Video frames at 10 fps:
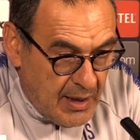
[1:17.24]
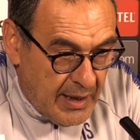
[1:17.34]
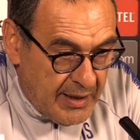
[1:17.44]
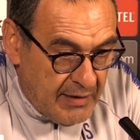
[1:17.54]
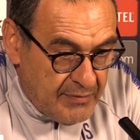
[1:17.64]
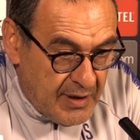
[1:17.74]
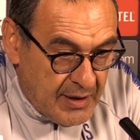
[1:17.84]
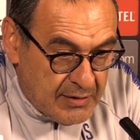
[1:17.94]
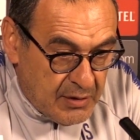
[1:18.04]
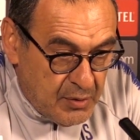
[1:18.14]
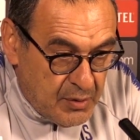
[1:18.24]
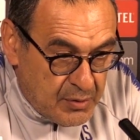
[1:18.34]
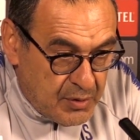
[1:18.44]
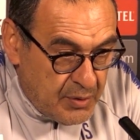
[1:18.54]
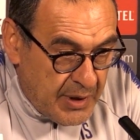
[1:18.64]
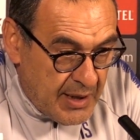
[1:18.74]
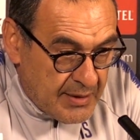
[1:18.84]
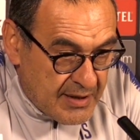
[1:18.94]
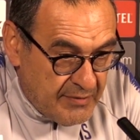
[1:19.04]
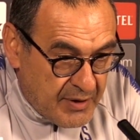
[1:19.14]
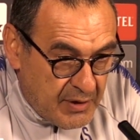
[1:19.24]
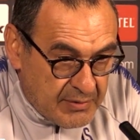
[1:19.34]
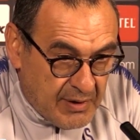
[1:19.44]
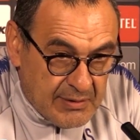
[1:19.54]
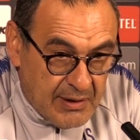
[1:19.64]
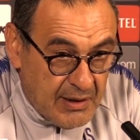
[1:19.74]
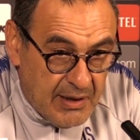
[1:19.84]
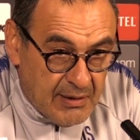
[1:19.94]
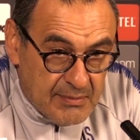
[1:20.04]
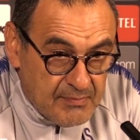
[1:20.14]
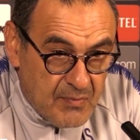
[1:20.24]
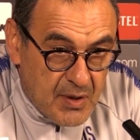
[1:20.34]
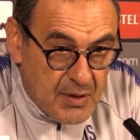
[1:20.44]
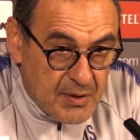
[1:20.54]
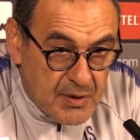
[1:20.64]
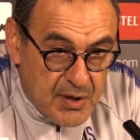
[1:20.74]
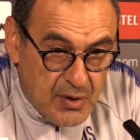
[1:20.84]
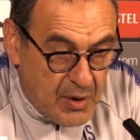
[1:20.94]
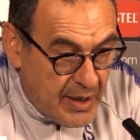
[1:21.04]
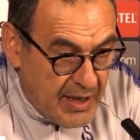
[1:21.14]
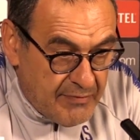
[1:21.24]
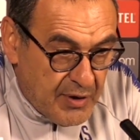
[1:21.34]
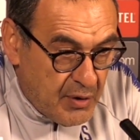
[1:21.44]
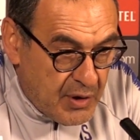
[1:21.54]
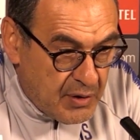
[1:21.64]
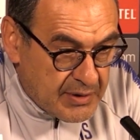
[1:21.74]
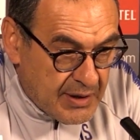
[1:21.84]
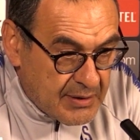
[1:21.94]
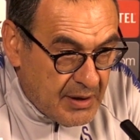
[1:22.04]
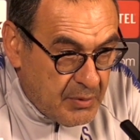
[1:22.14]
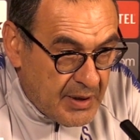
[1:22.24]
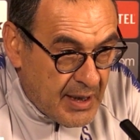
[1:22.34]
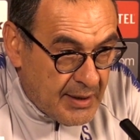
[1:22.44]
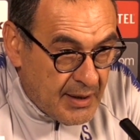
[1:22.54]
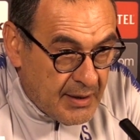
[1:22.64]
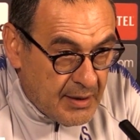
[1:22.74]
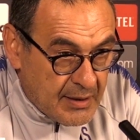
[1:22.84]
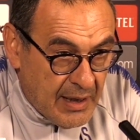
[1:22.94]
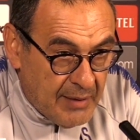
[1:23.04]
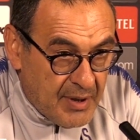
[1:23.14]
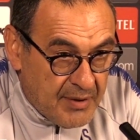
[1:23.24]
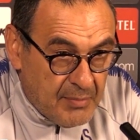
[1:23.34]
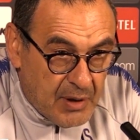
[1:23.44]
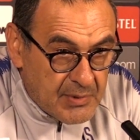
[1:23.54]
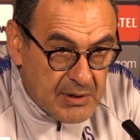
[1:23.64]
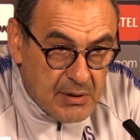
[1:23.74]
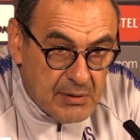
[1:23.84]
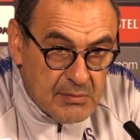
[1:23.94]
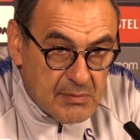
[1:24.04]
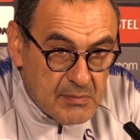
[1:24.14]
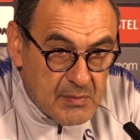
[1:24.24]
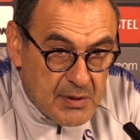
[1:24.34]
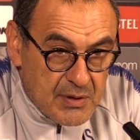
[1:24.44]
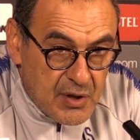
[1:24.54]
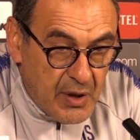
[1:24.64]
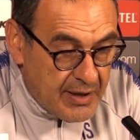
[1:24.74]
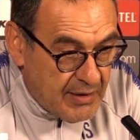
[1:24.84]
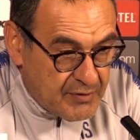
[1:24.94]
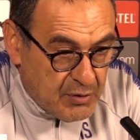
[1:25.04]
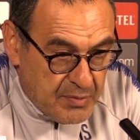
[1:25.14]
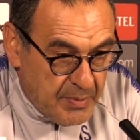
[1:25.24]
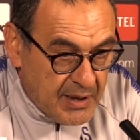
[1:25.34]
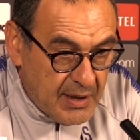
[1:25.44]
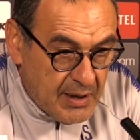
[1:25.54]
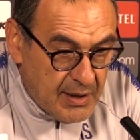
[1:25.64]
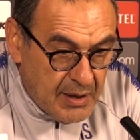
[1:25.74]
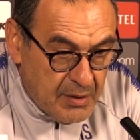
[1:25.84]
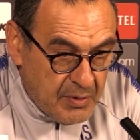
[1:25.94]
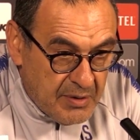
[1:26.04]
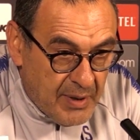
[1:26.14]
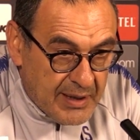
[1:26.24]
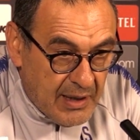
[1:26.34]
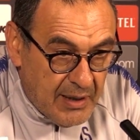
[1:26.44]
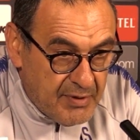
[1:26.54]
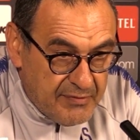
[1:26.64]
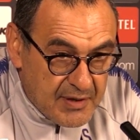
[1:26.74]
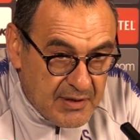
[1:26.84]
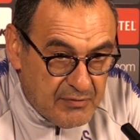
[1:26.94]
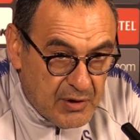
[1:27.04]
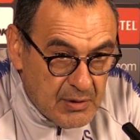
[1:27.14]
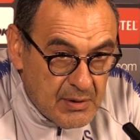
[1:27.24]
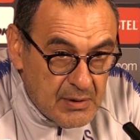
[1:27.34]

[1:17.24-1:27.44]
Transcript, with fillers: I have uh, two, two years of contract here, so I have no contact uh, with other club at the moment. Uh, and so I have to speak uh, with my club, first of all.